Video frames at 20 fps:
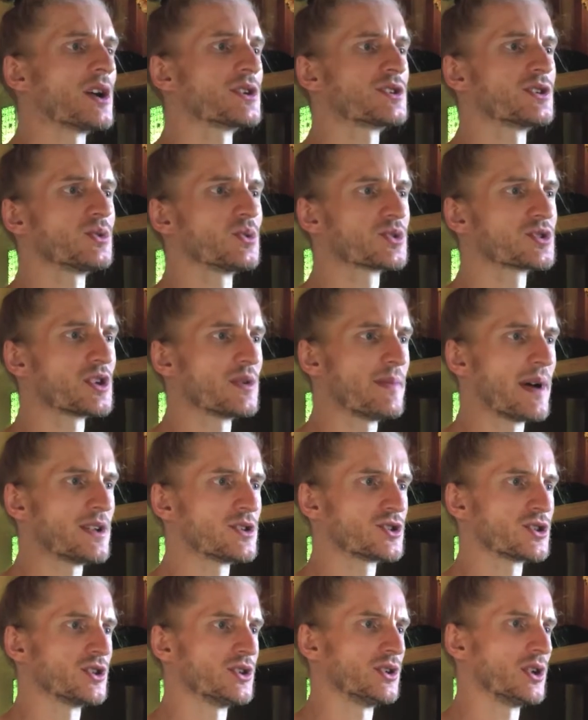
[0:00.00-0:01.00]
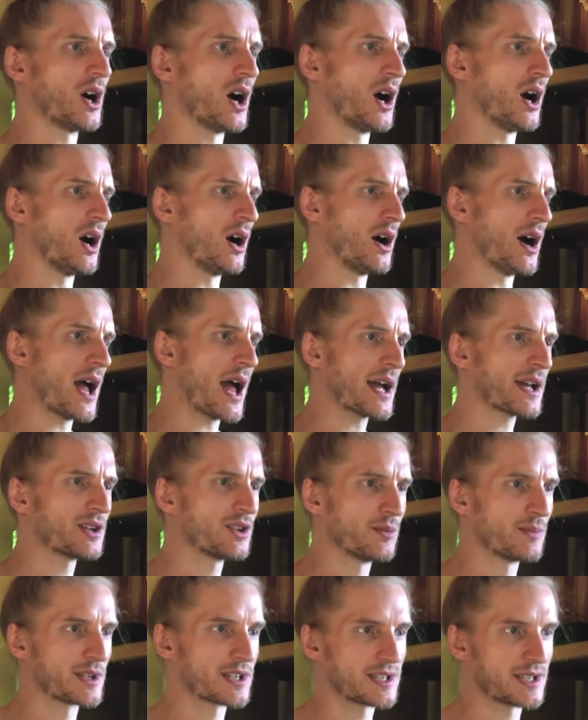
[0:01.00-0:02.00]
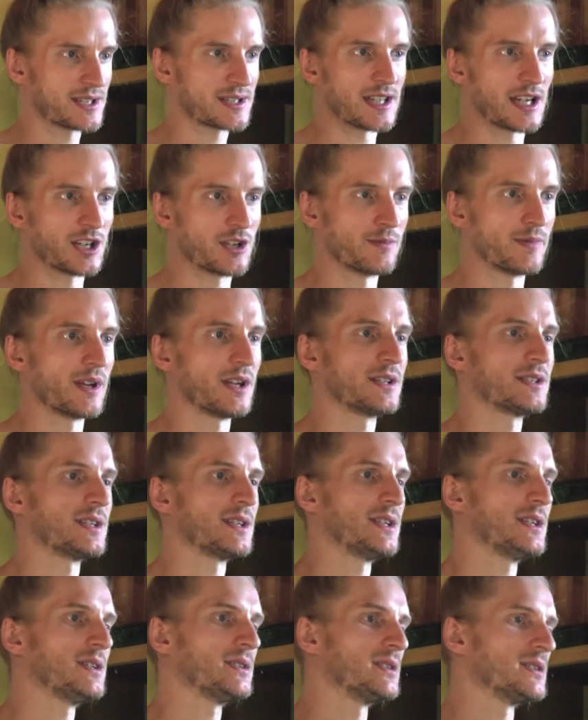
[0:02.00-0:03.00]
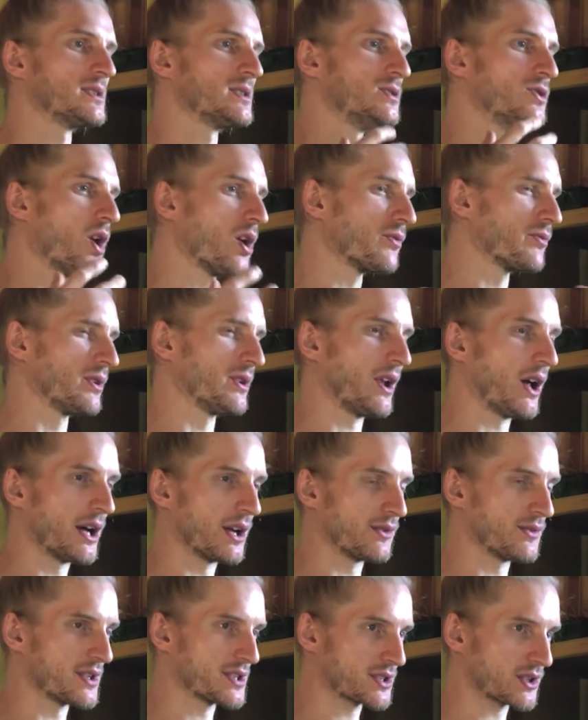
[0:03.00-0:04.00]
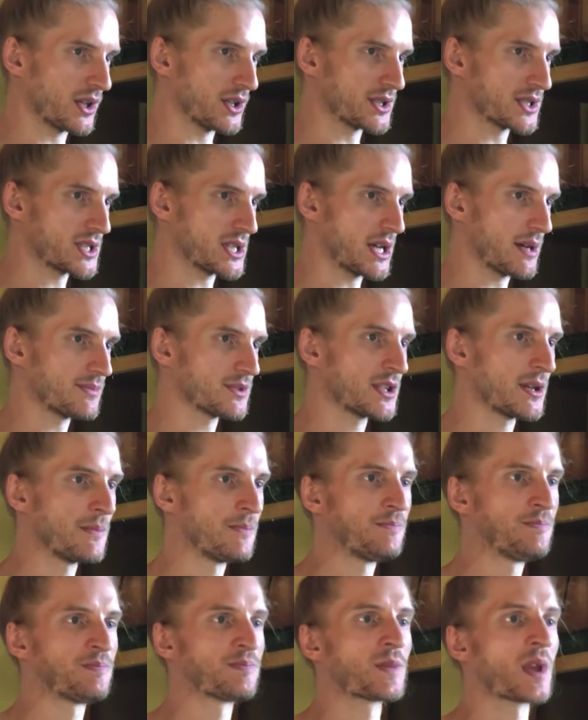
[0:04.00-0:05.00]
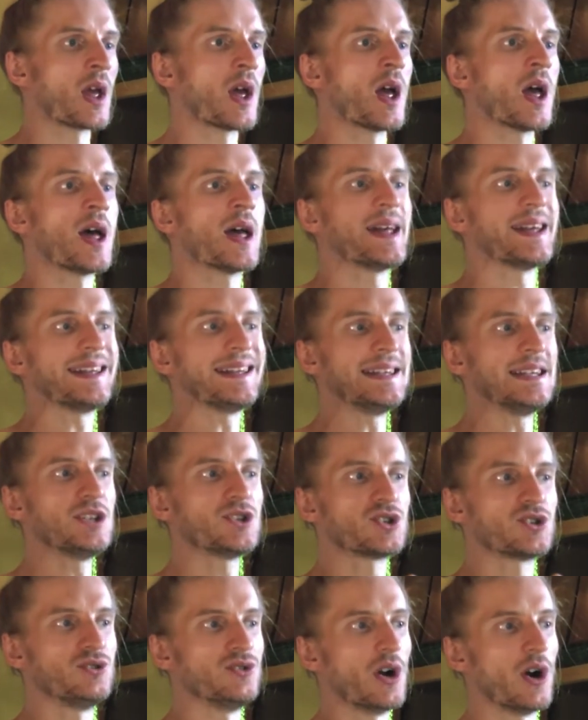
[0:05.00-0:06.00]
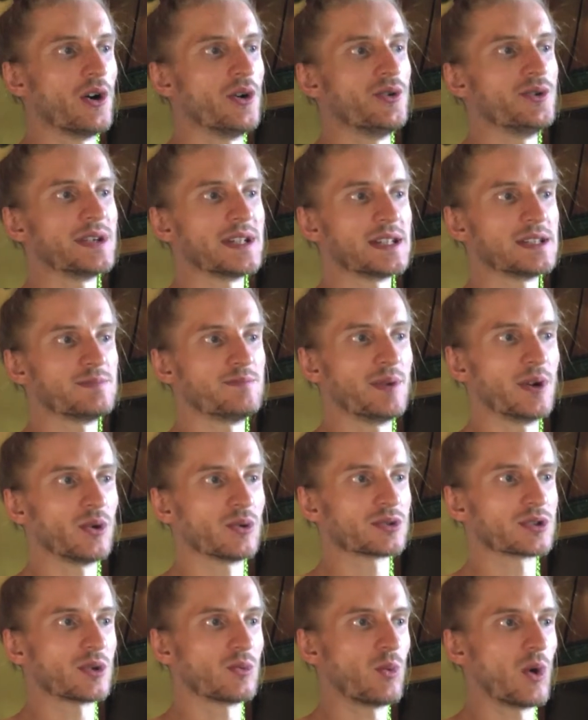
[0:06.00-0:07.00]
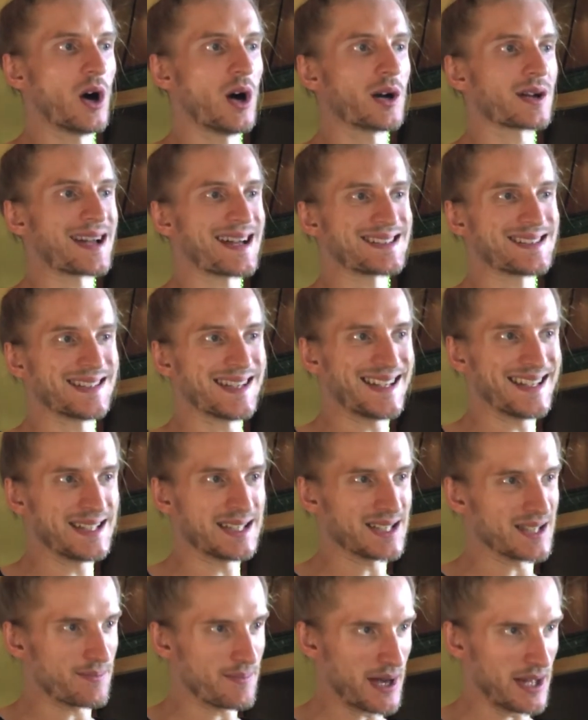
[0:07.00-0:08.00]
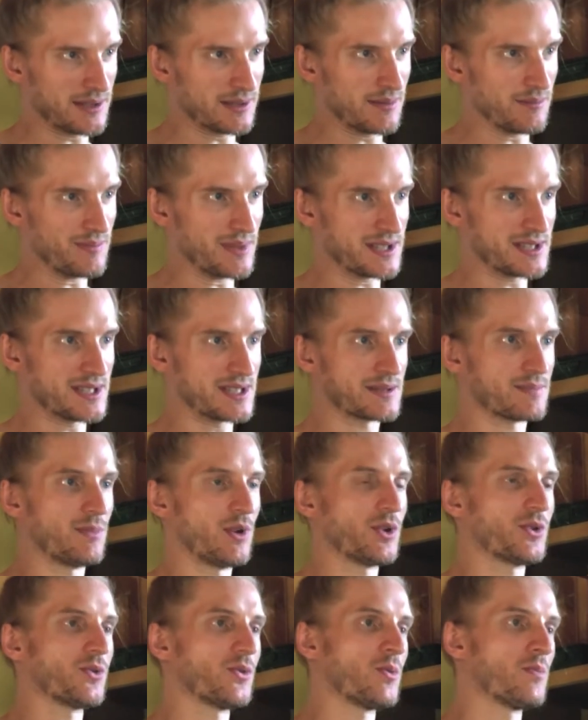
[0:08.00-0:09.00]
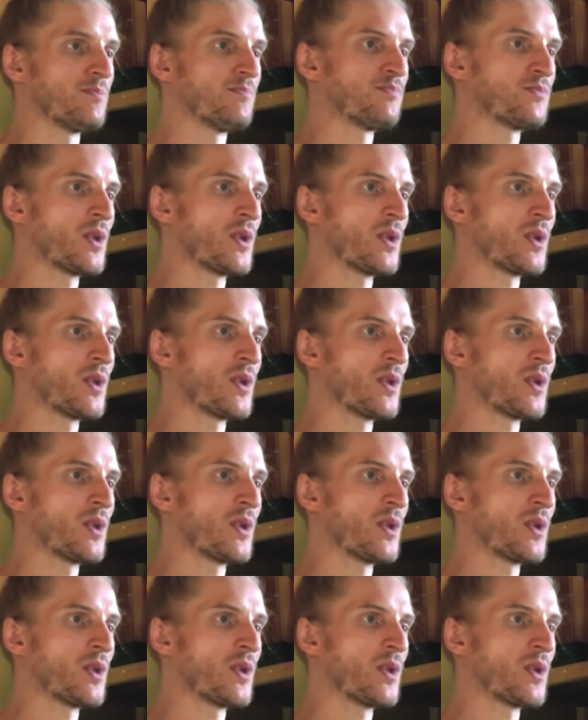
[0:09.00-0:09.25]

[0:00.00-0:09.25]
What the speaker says: I should also mention our economic sustainability does not rely on this concept. Each node is built to work as an independent business model.